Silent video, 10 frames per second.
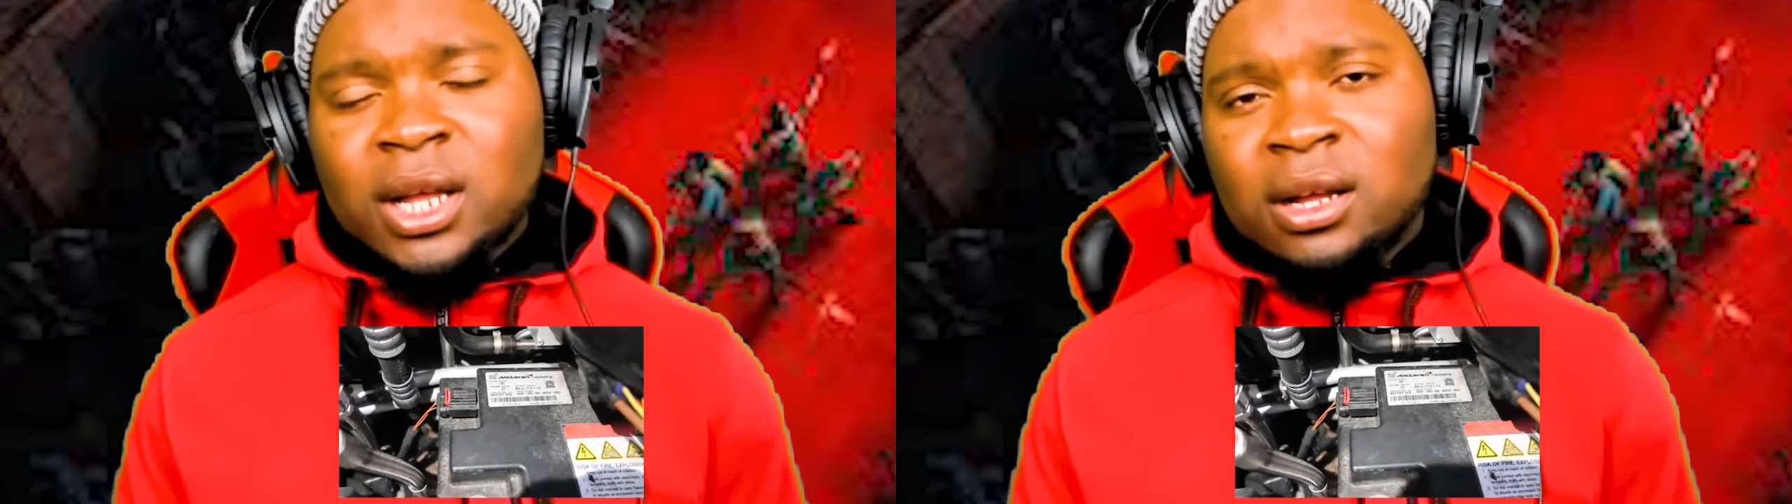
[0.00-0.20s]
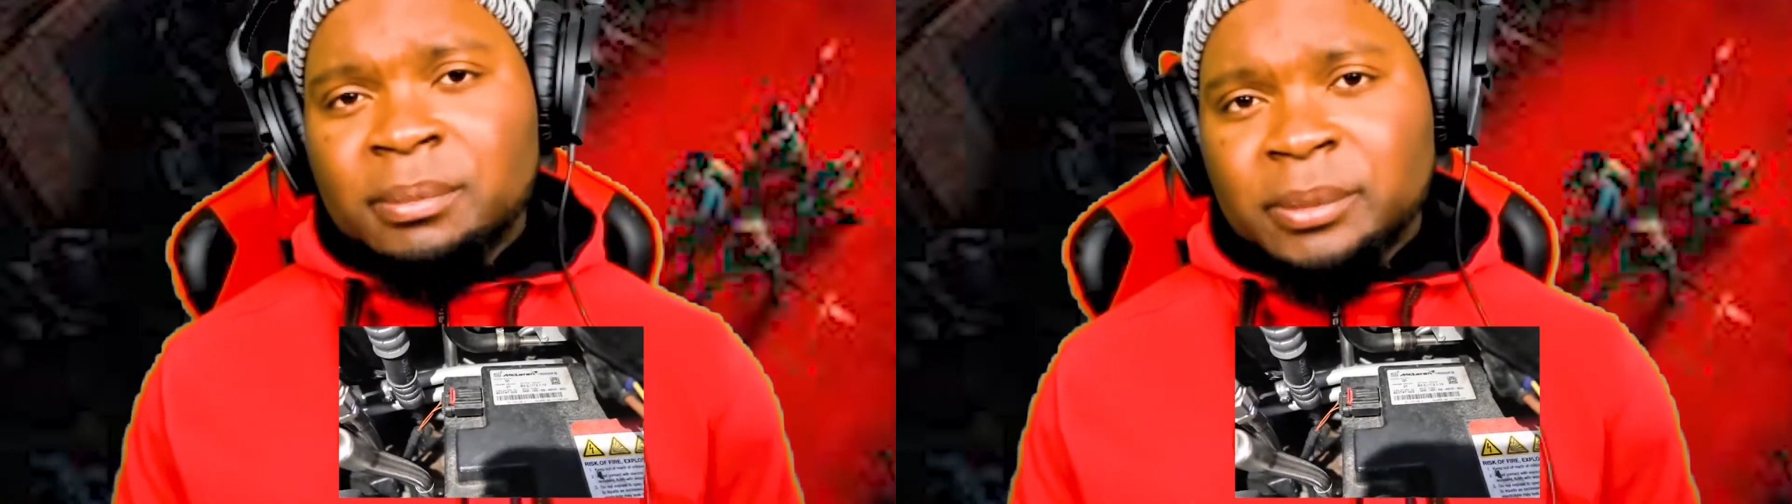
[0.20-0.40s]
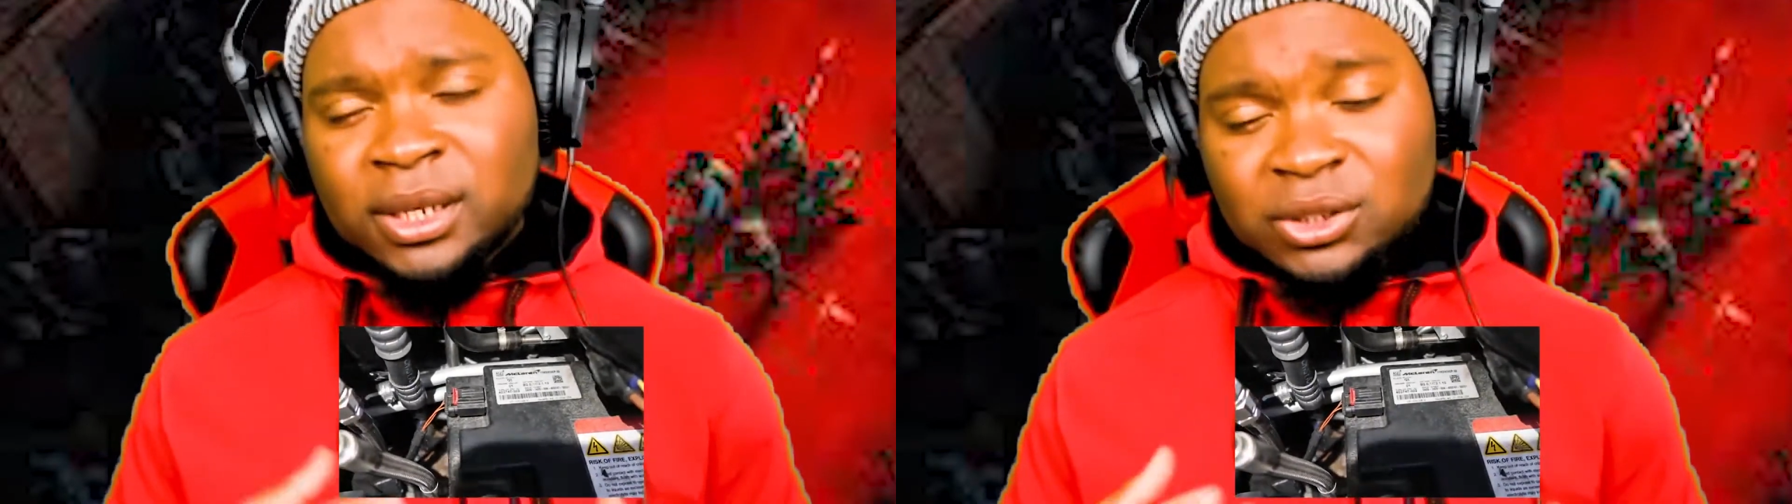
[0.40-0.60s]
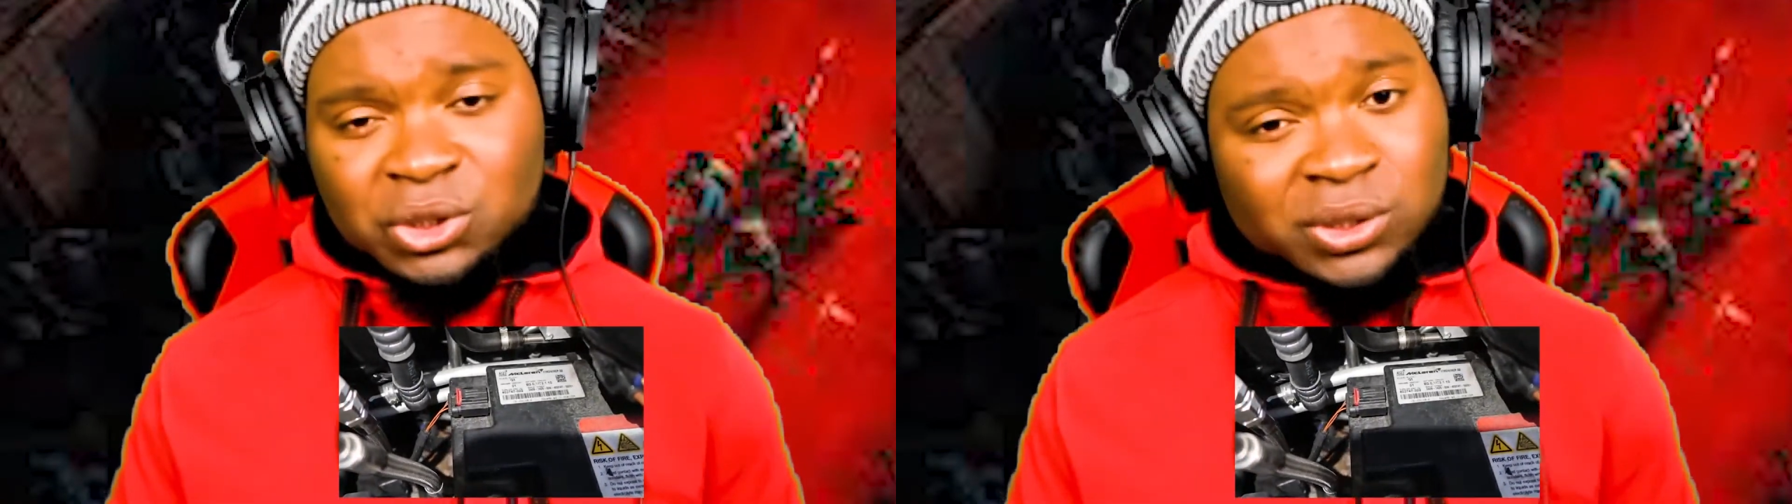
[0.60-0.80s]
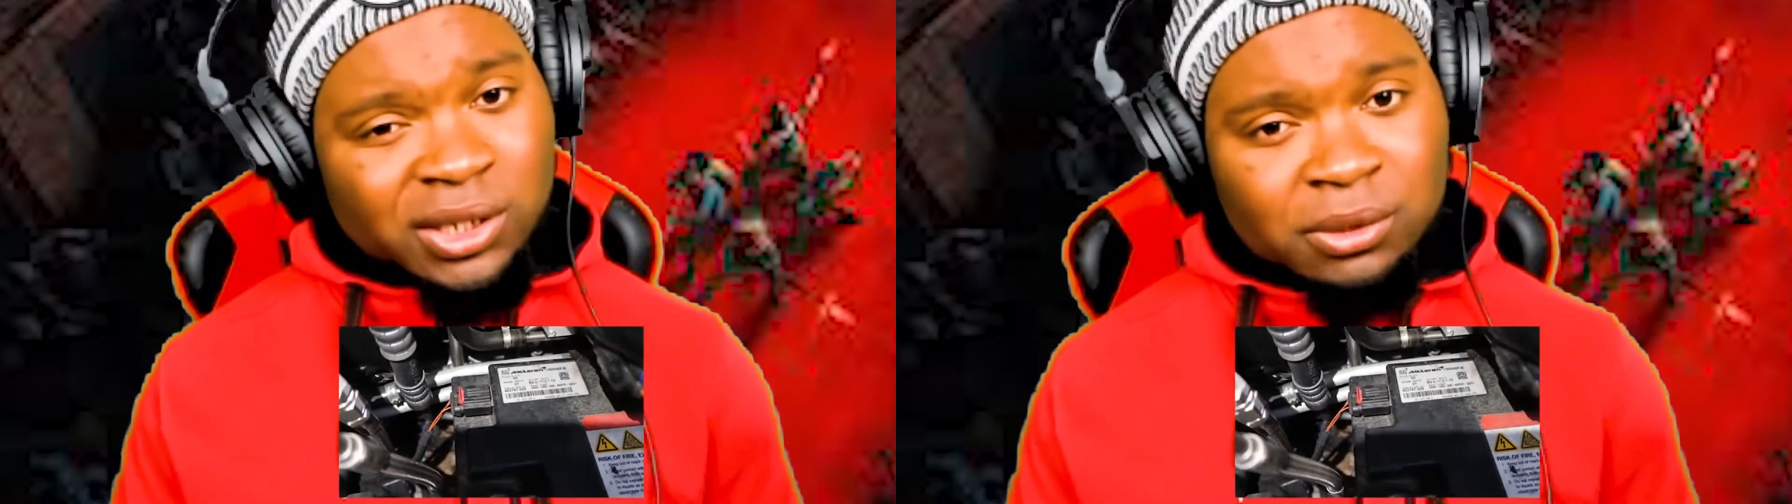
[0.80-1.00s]

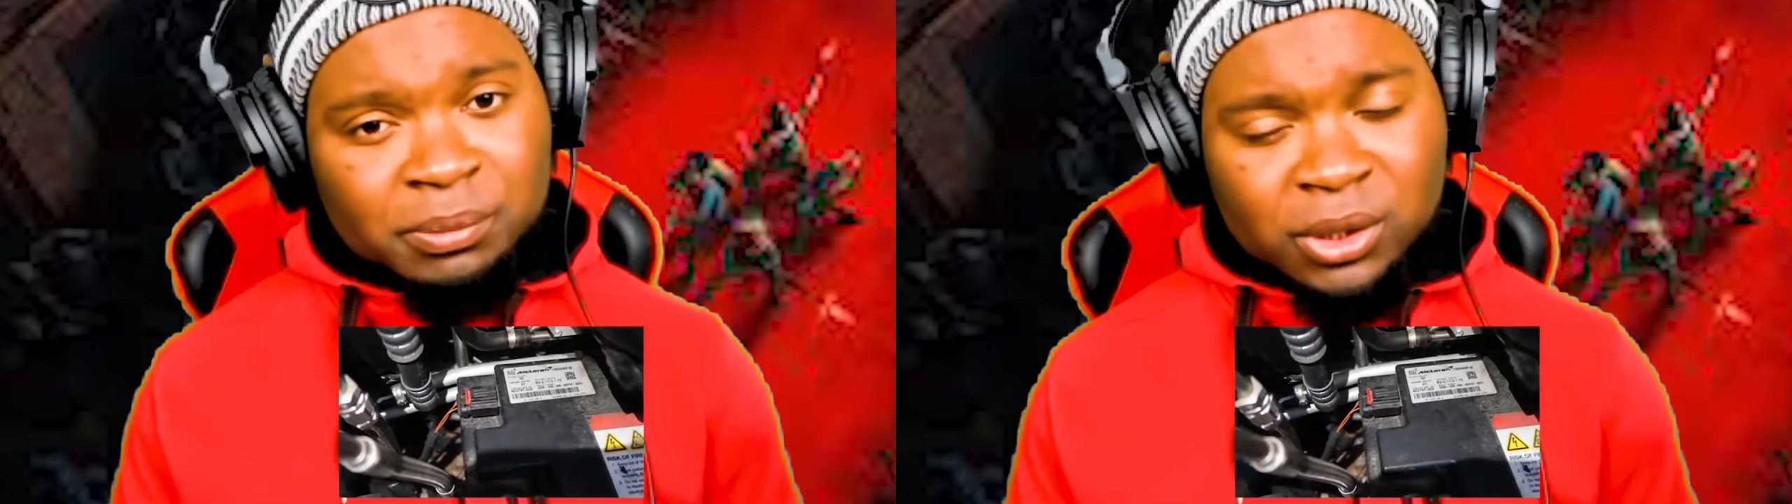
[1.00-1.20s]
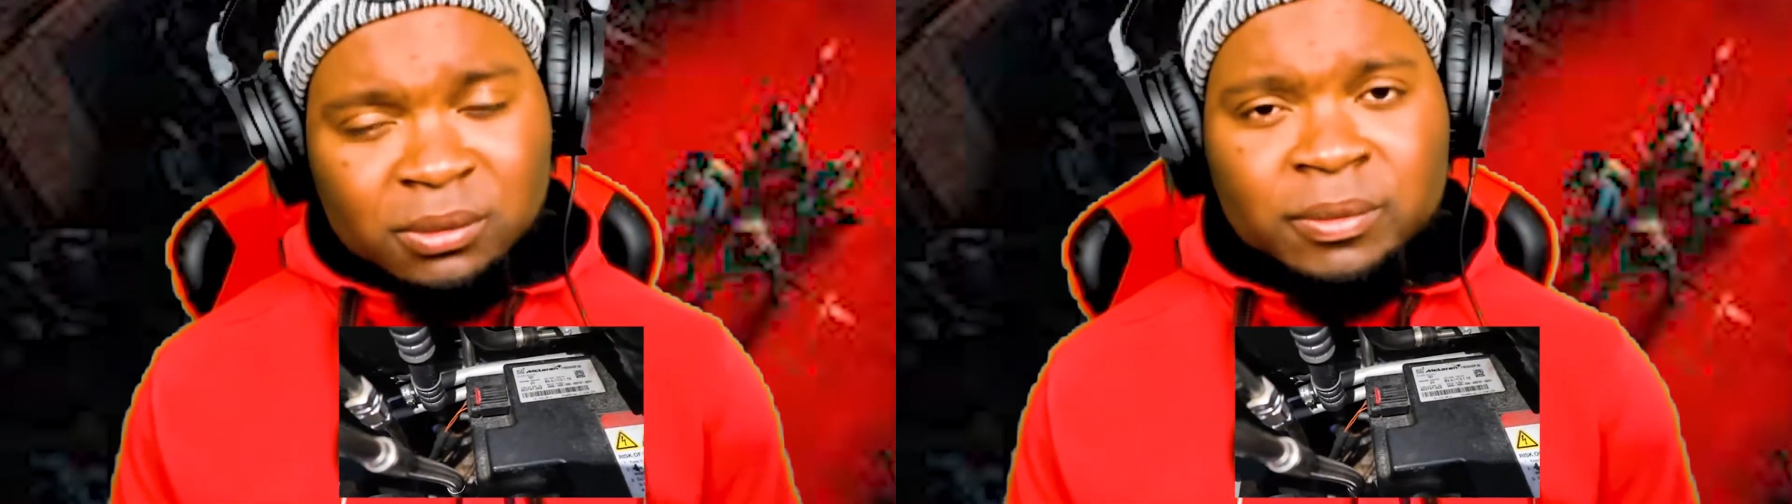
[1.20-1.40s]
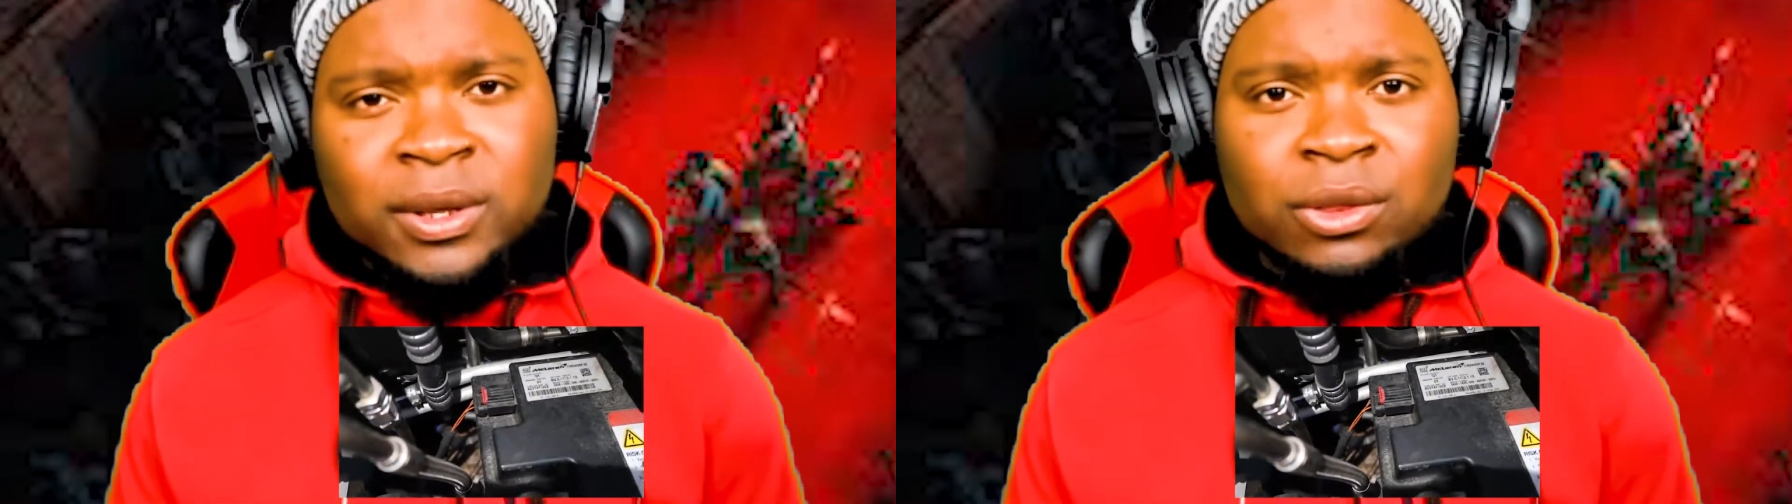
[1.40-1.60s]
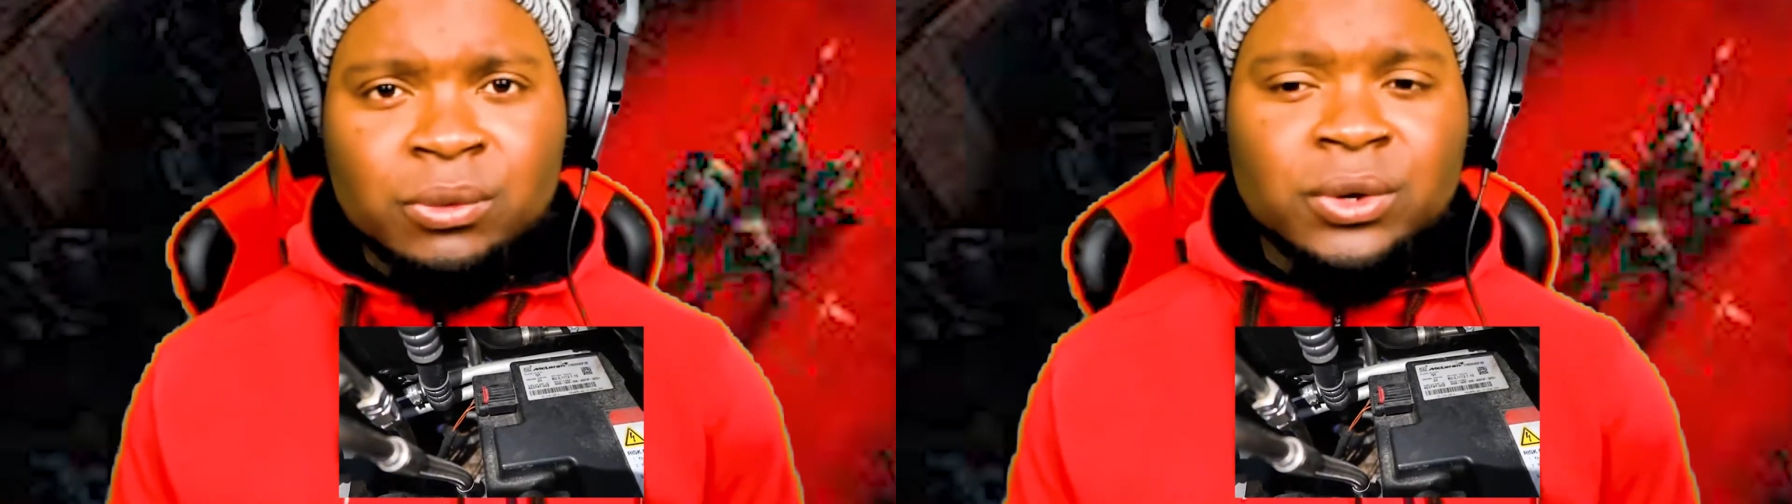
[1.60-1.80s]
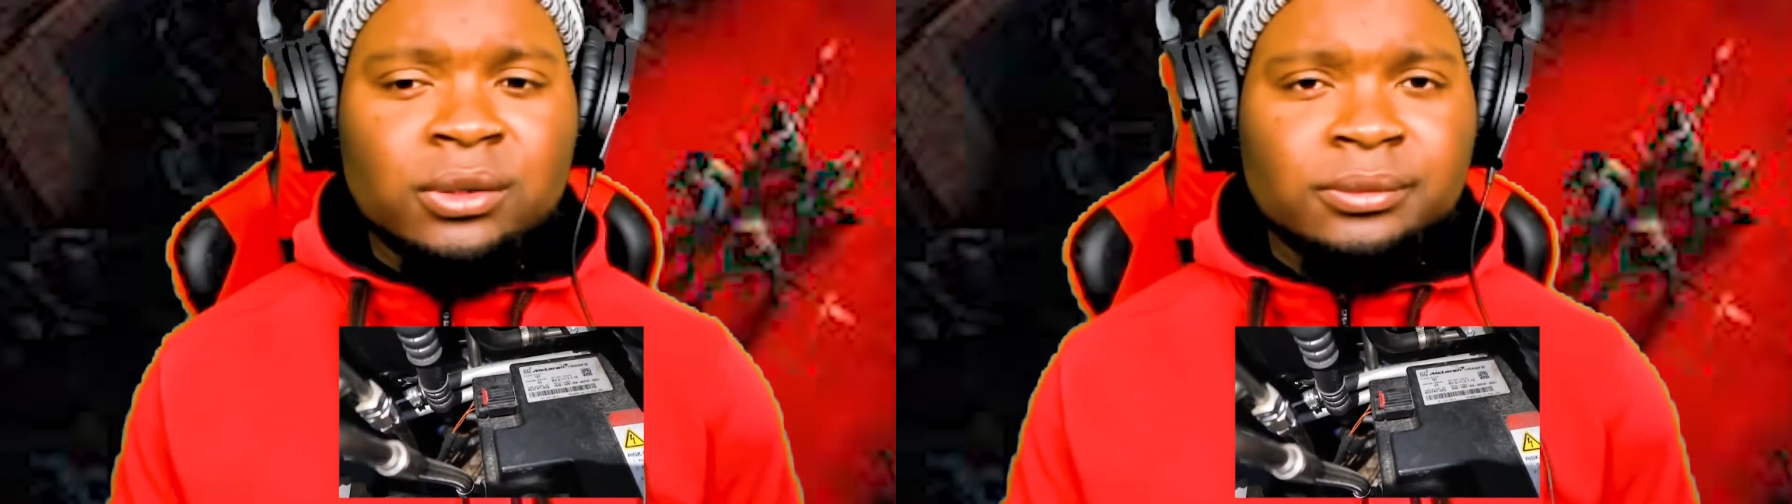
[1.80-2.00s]
electronical problems as
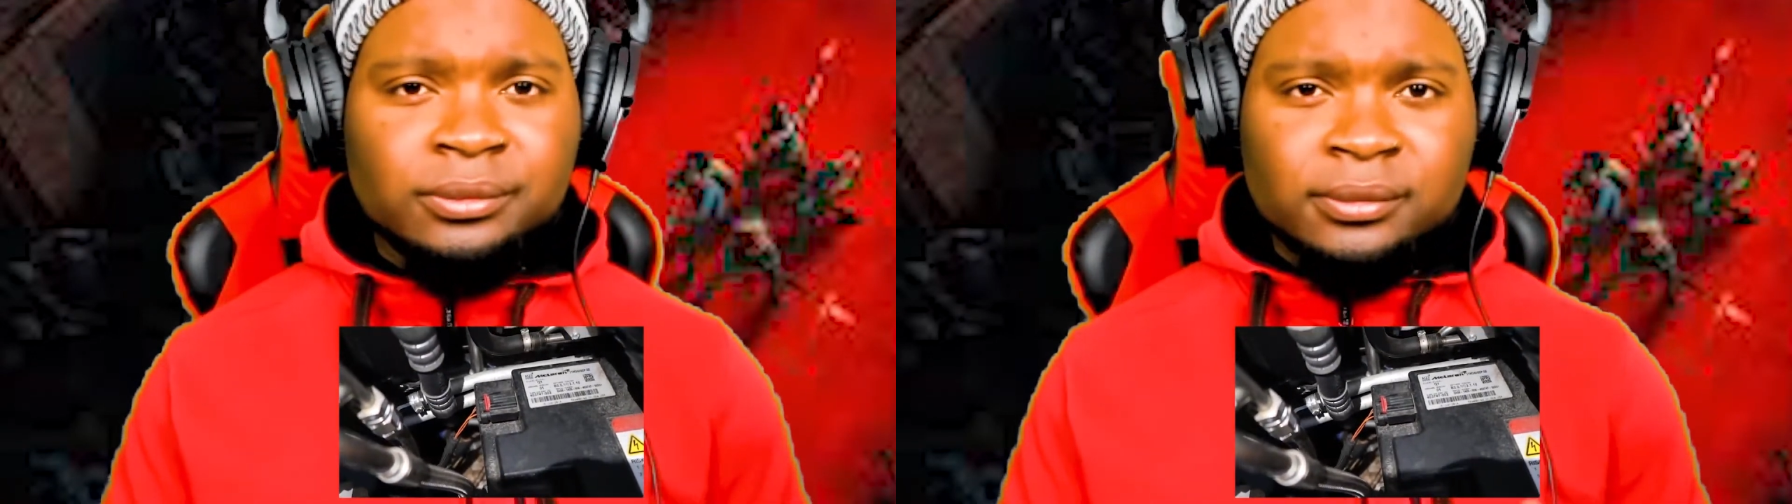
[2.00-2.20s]
well,